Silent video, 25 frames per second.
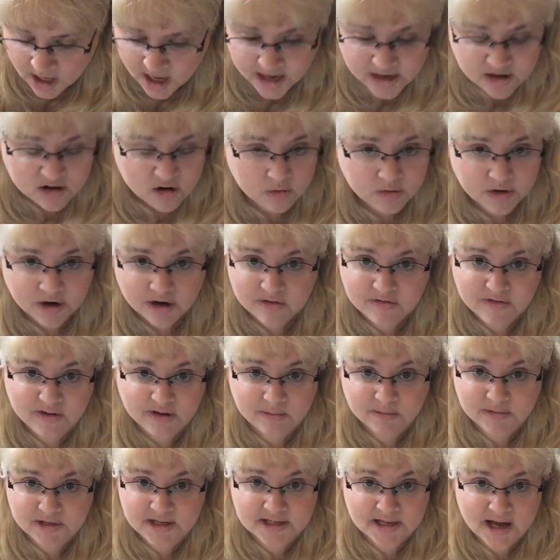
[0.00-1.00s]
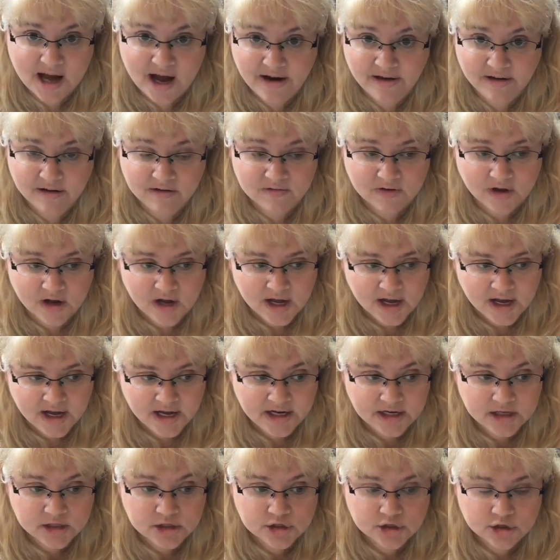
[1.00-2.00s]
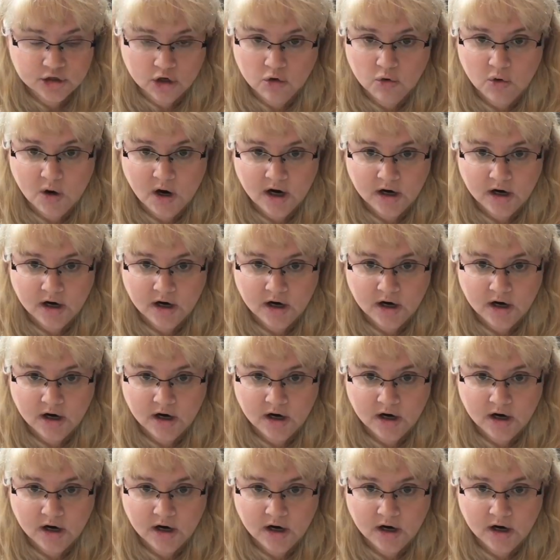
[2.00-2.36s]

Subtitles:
I know what our family's out of. It is so